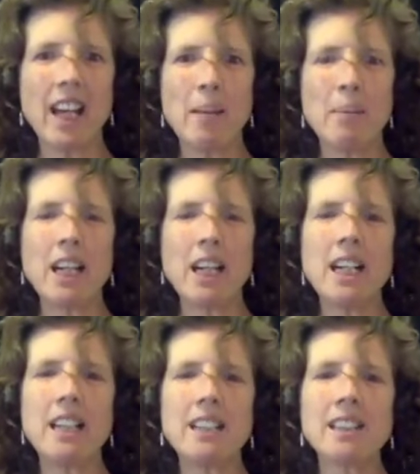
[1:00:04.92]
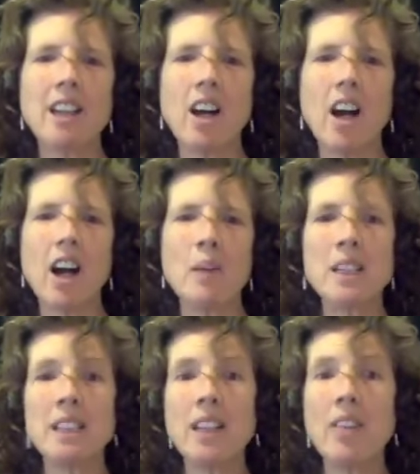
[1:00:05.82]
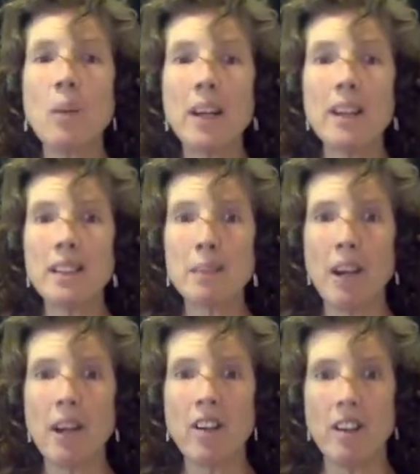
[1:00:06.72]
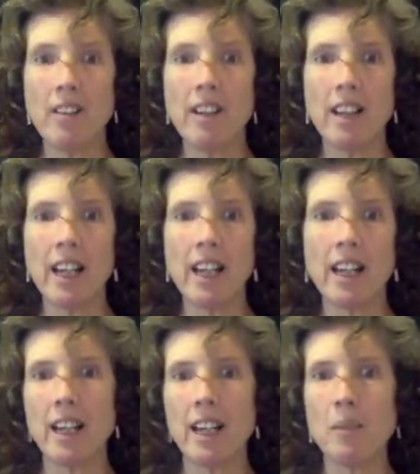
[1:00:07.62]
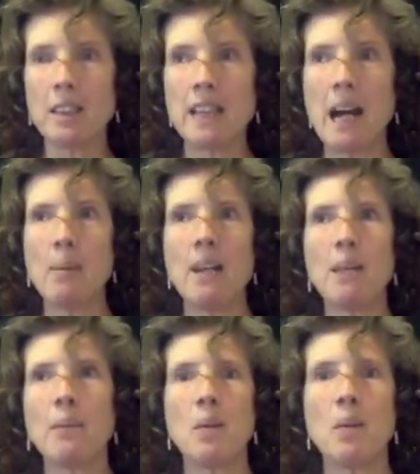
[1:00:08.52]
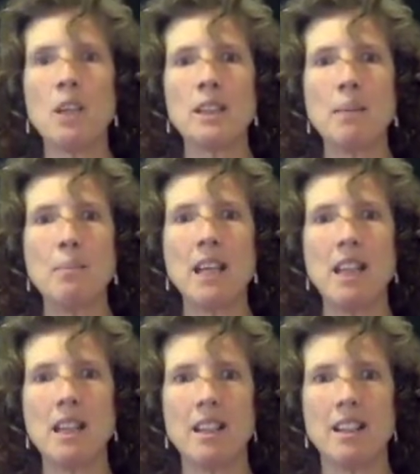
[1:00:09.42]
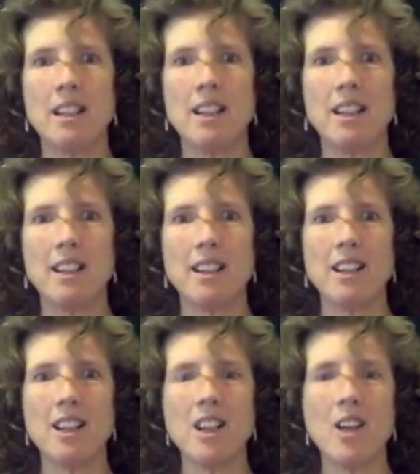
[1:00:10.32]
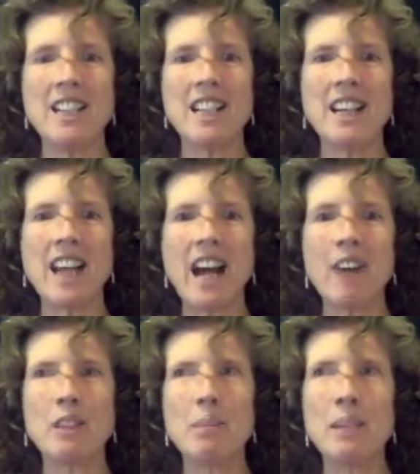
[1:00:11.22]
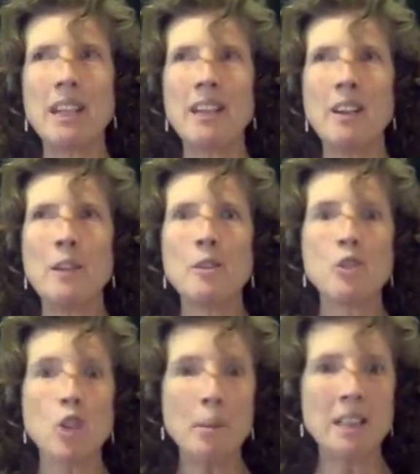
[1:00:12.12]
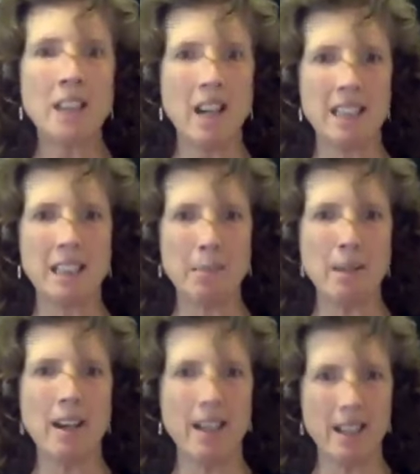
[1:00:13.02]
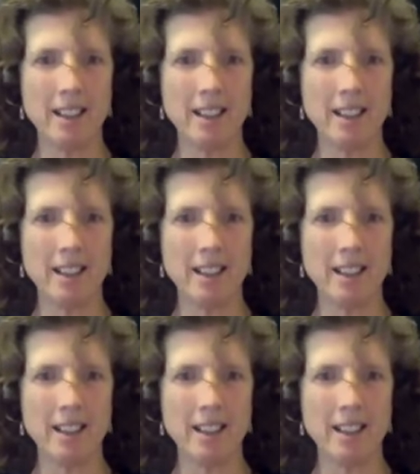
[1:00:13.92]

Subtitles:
because I was in the witness mind of it. Like, it was happening, but it wasn't me. I didn't have to be traumatized by it.